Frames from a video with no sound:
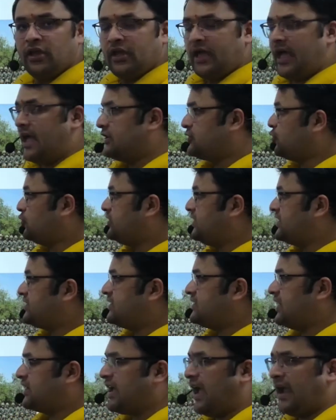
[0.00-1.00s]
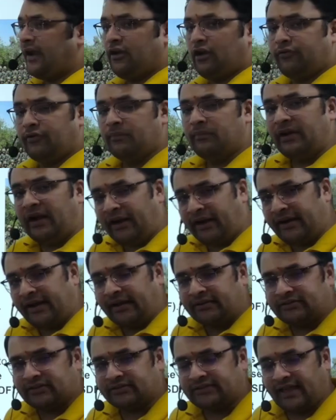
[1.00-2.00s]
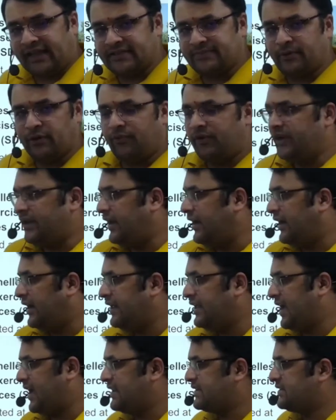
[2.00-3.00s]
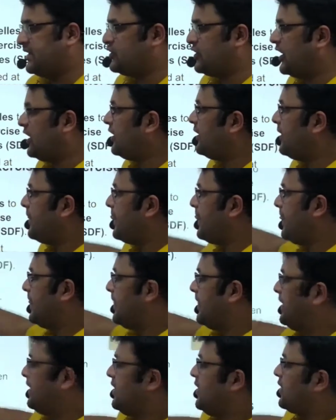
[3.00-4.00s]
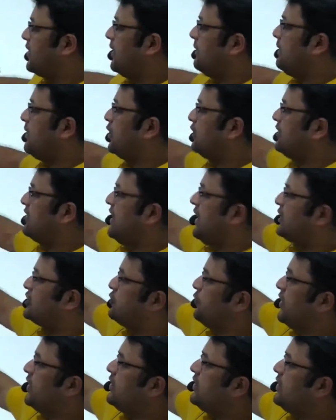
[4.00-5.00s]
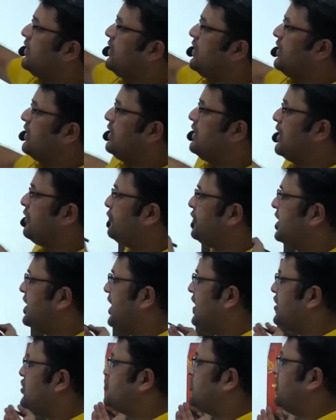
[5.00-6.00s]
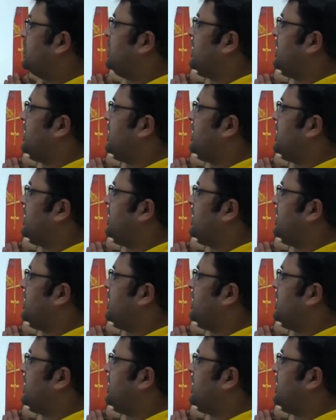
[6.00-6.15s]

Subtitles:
So this is a kind of a military exercise between India and Seychelles. Coming to the next one, Lieutenant General